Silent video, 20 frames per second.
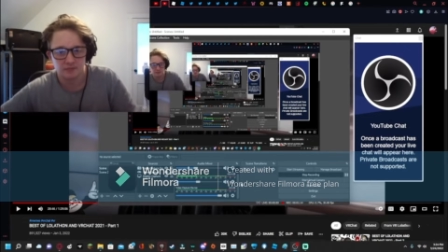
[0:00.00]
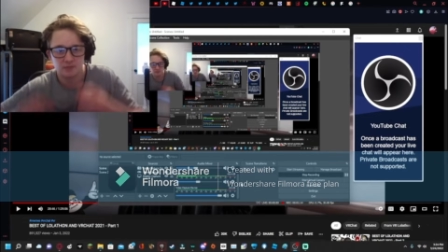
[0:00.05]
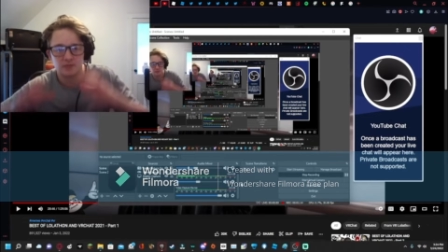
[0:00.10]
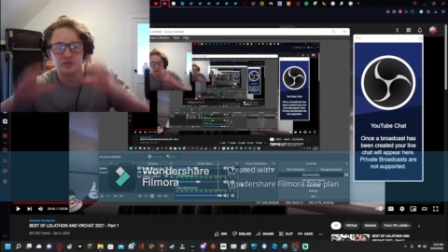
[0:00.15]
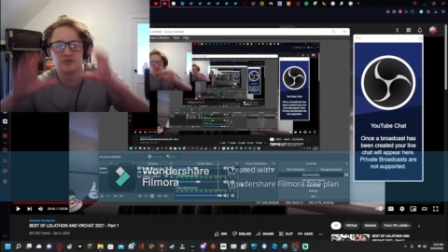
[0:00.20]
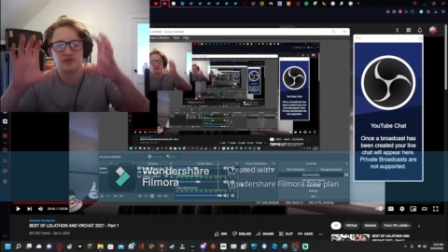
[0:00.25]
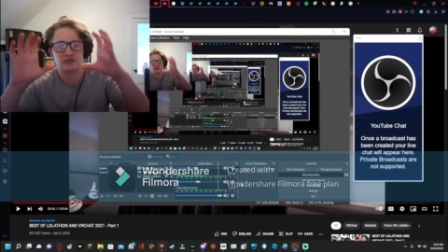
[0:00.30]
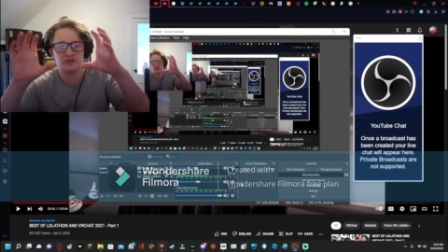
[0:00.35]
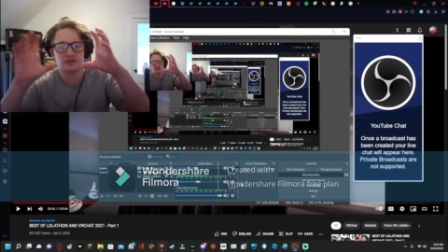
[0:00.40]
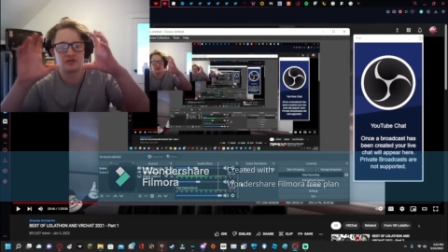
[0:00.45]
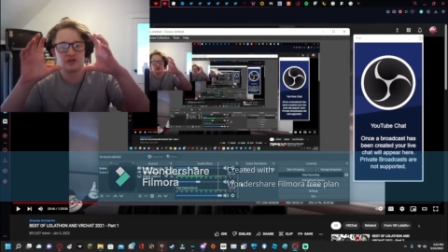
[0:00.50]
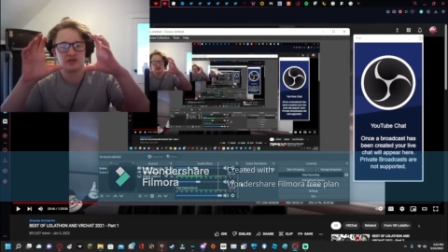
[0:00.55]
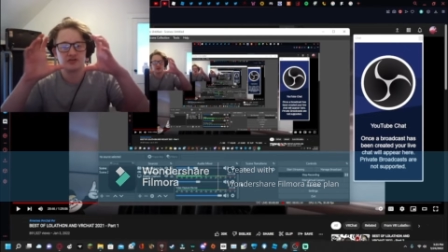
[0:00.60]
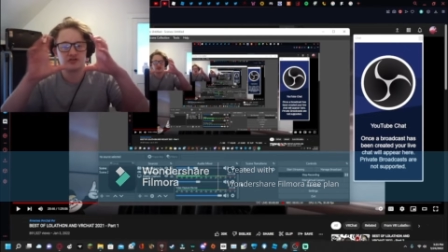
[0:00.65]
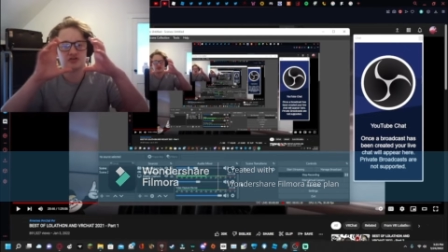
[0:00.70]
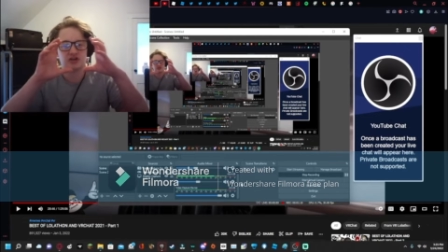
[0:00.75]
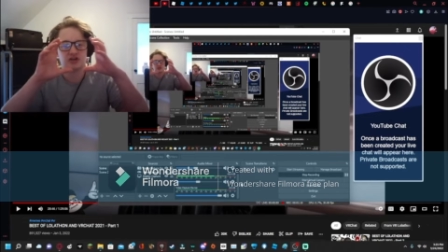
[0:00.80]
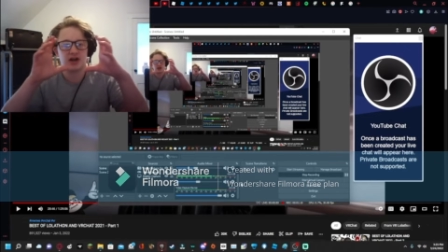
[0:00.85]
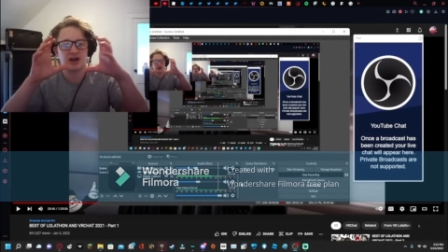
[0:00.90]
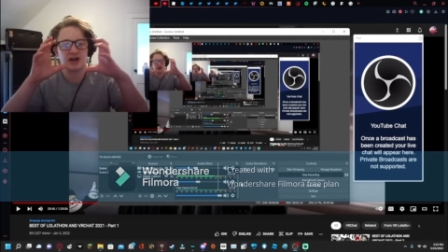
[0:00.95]
It's just a
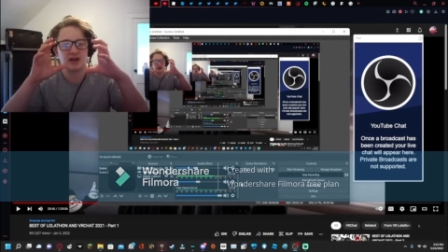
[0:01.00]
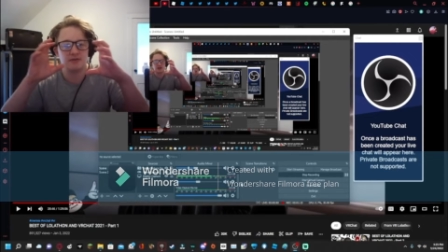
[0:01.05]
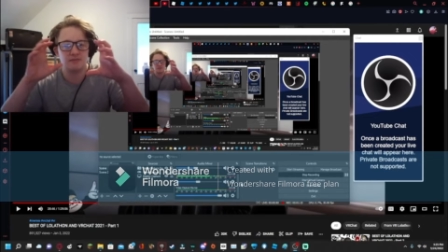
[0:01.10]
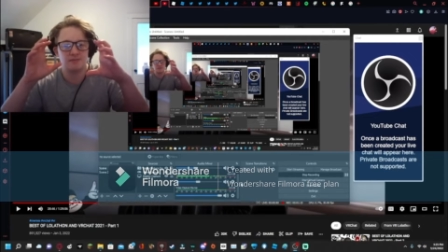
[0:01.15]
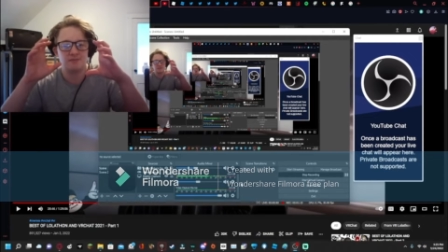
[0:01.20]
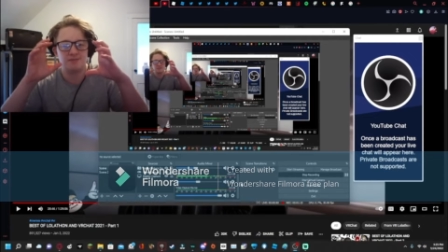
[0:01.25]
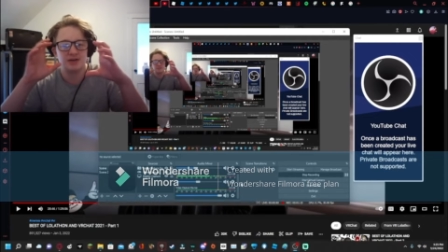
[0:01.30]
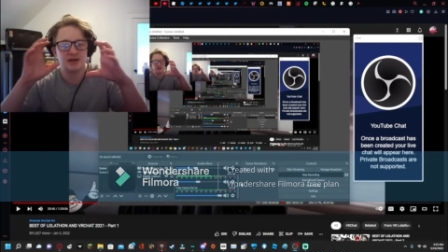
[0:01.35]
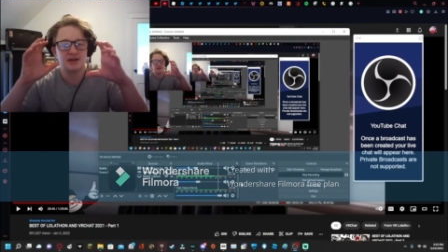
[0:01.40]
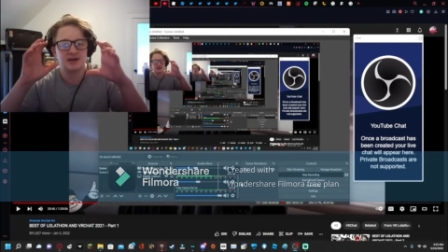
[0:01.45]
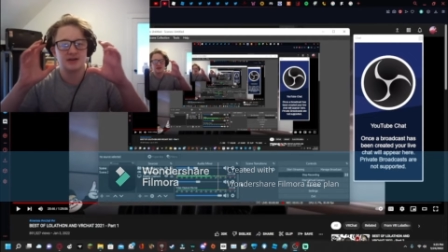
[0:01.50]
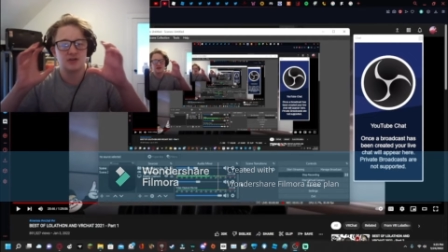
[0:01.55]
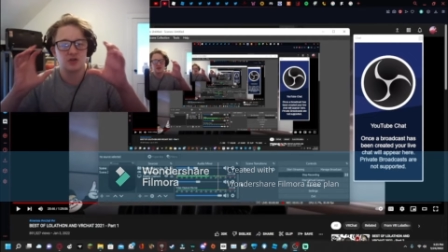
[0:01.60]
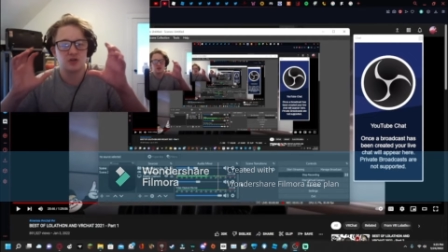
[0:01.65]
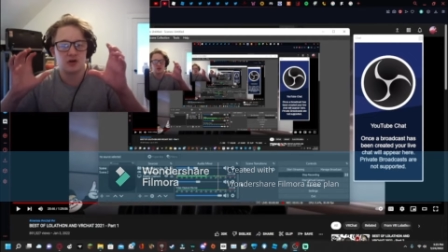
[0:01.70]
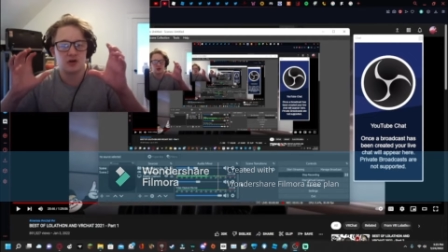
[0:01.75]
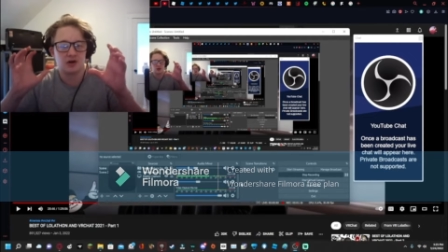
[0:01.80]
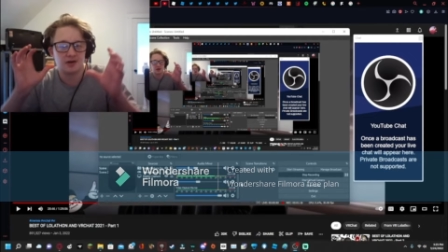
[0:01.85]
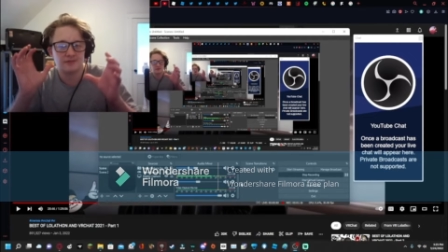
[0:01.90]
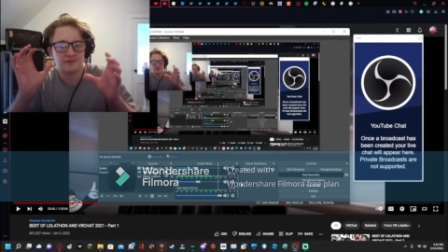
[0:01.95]
giant, big
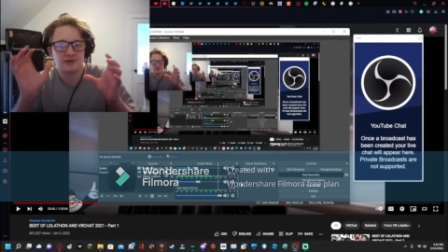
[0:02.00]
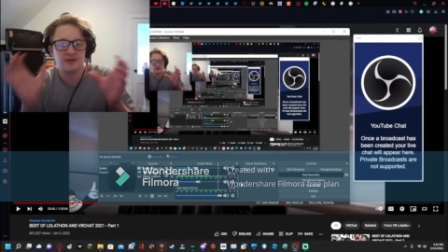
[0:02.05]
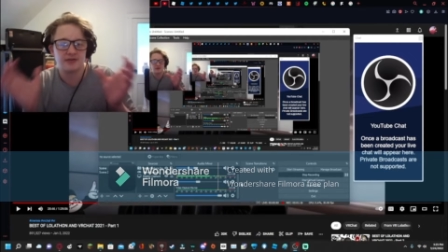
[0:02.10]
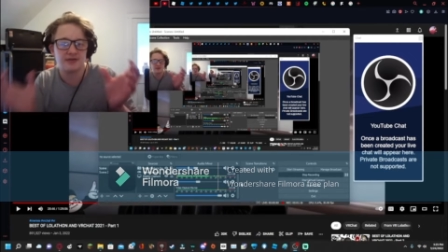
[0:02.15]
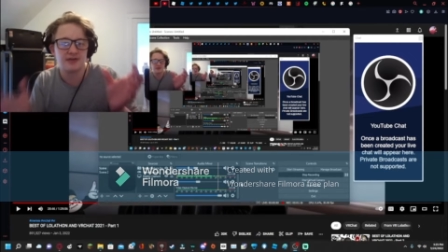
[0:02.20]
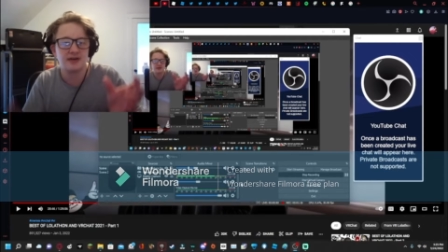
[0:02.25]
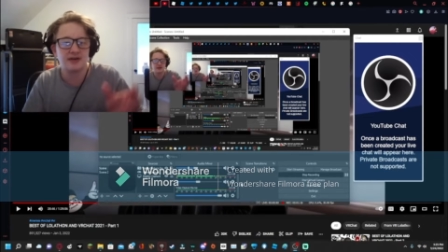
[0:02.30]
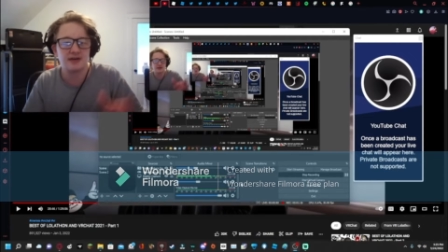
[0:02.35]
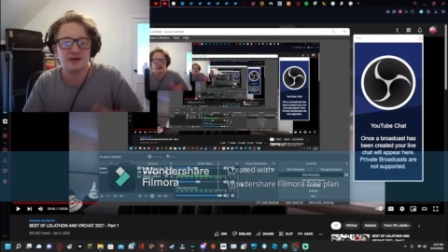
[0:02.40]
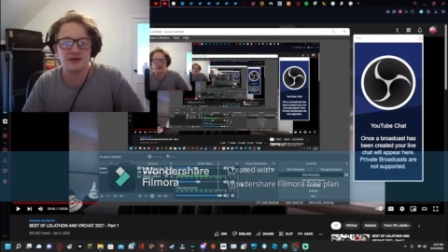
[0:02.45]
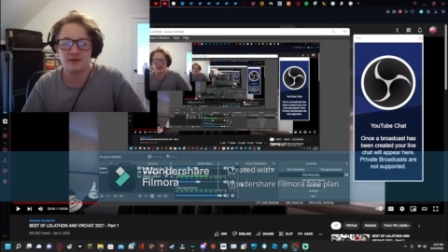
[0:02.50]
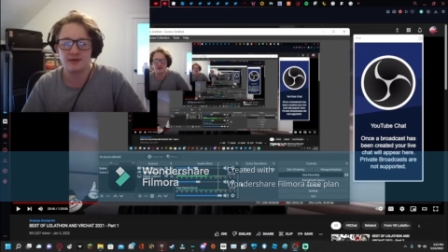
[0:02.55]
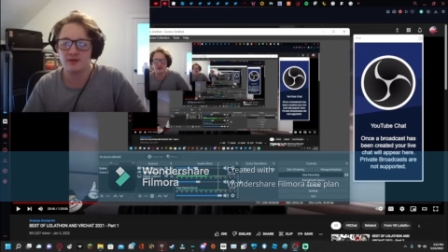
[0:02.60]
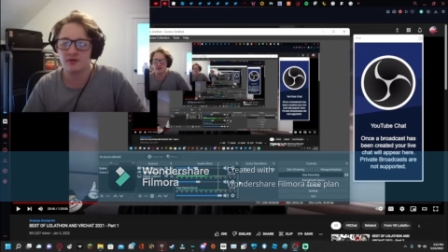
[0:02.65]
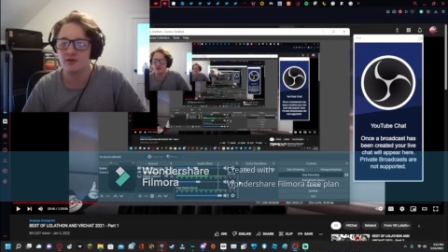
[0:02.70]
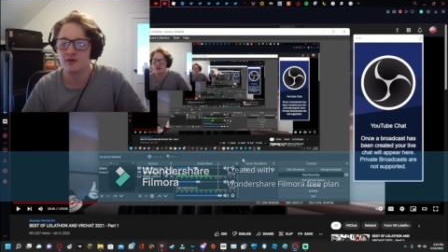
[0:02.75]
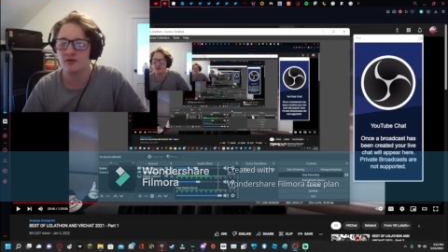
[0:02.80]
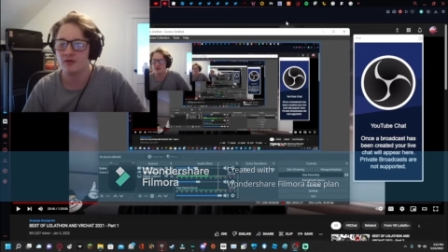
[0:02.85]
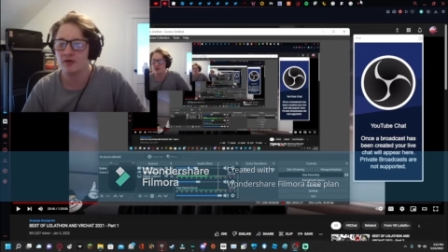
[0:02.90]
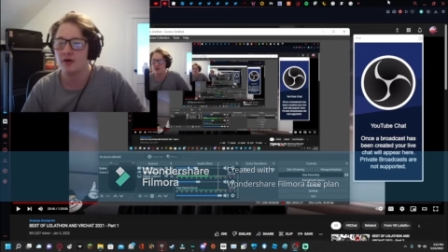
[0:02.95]
larva thing.
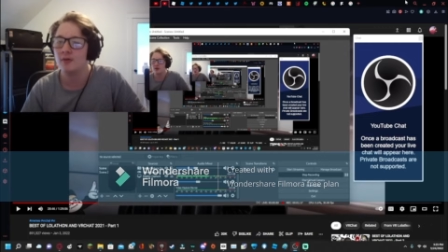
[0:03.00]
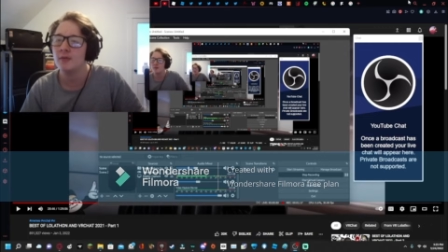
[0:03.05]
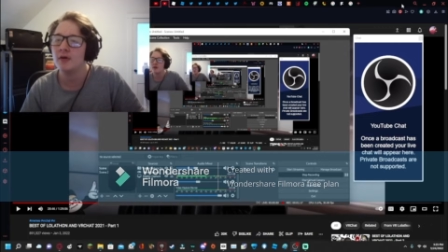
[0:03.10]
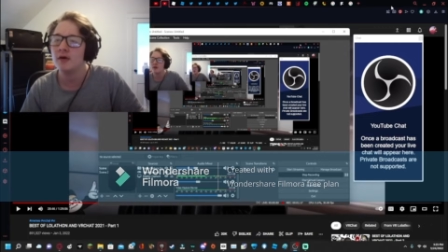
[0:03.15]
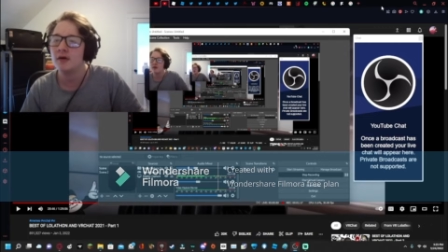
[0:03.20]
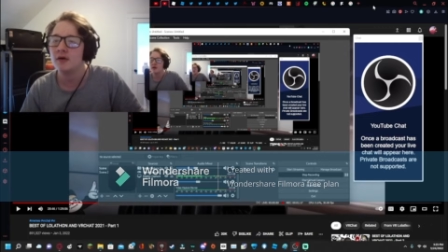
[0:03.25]
Hold up.